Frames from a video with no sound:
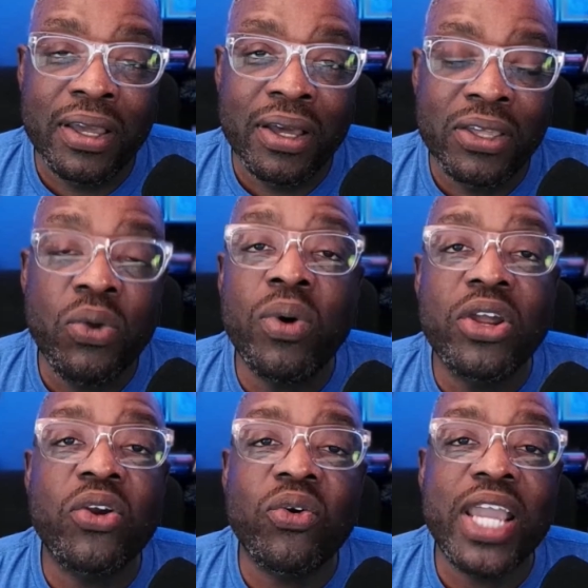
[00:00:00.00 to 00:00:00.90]
you want to
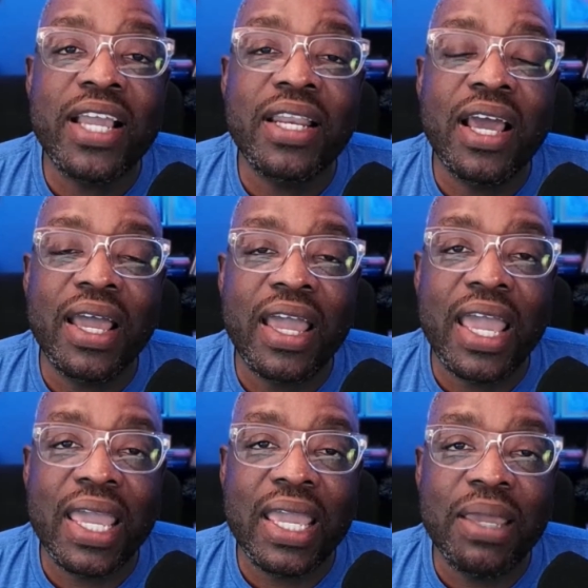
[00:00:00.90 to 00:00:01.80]
create
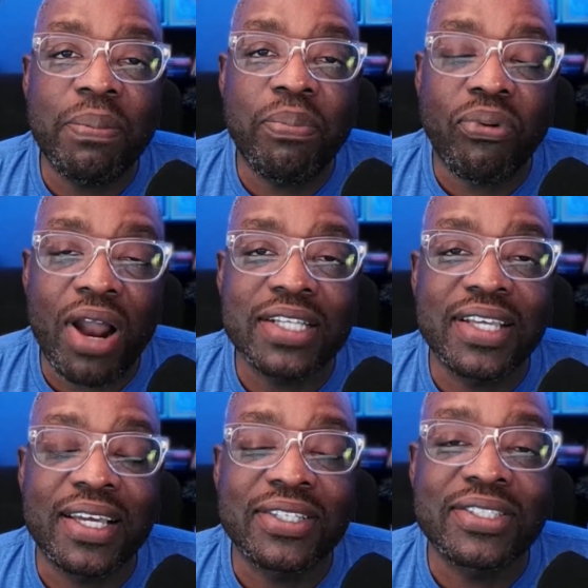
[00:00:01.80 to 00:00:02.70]
a
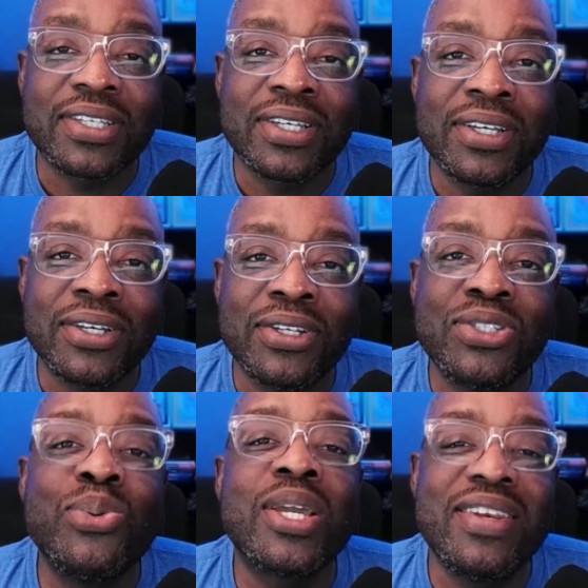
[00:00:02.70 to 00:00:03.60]
process
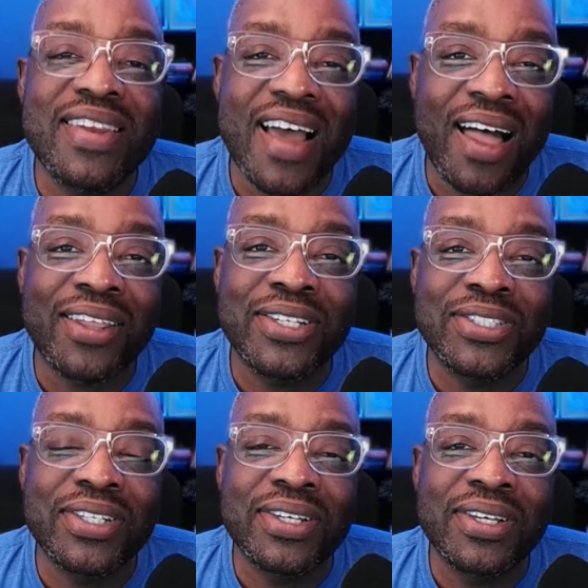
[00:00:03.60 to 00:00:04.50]
to
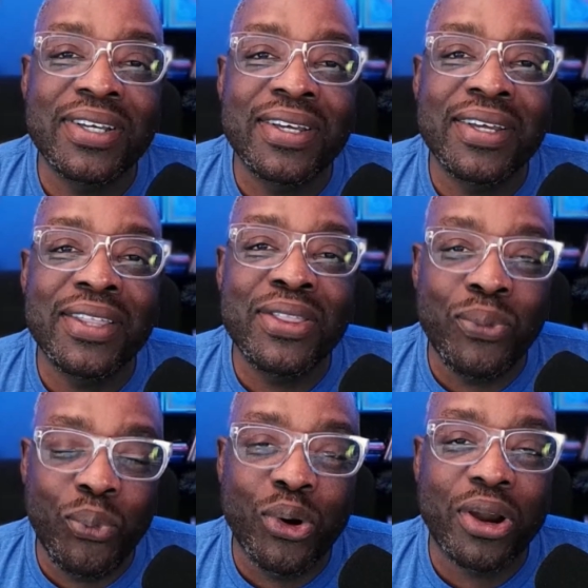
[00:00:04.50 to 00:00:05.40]
acknowledge the
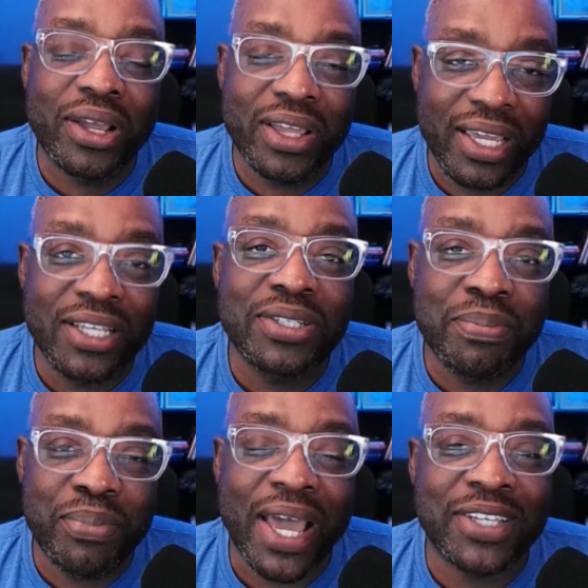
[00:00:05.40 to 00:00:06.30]
work each
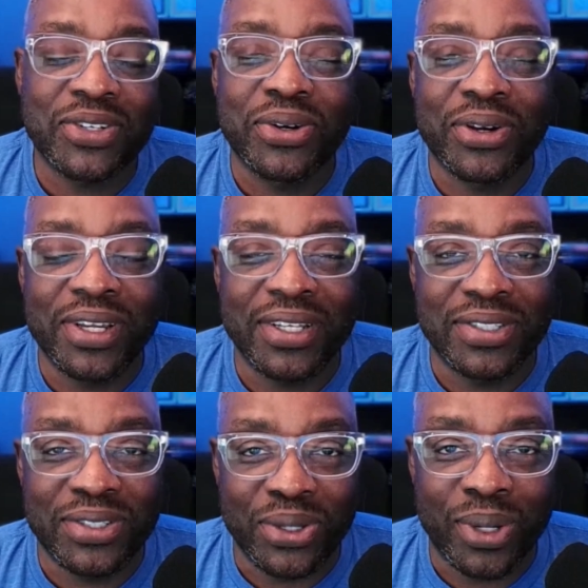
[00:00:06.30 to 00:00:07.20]
ambassador is
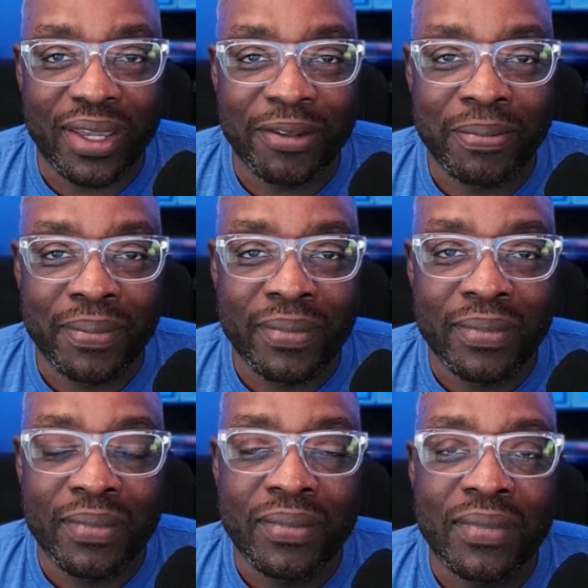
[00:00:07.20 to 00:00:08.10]
doing.
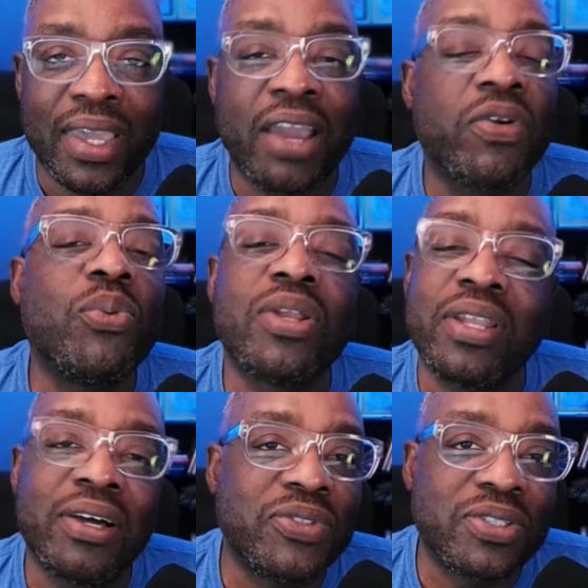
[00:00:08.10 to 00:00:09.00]
Everyone
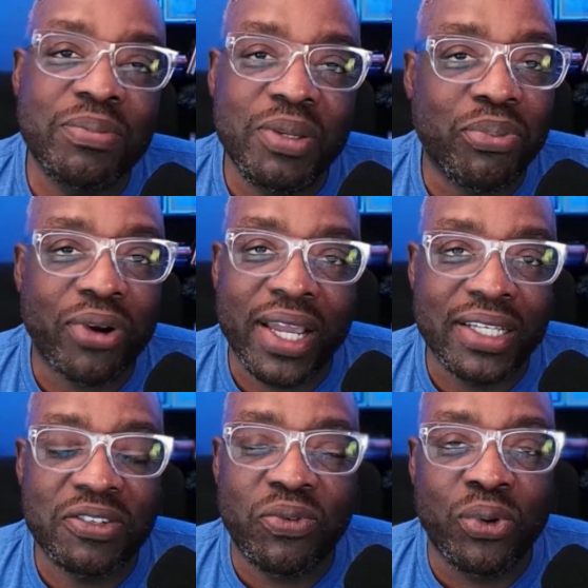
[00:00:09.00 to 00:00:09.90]
loves to be
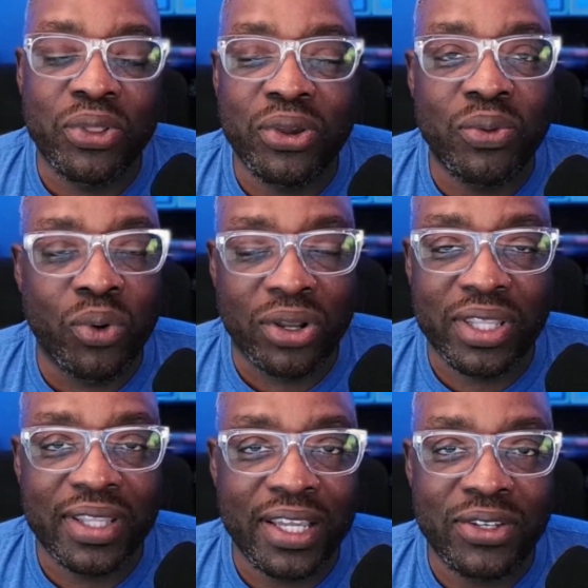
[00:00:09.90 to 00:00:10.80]
praised for the good work
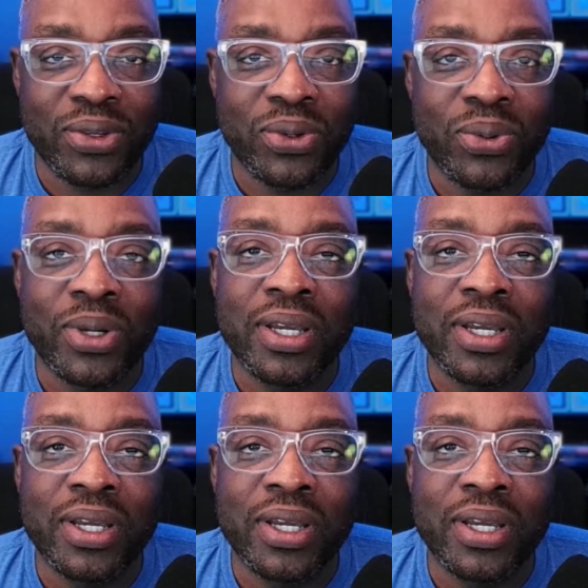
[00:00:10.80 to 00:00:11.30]
that they do.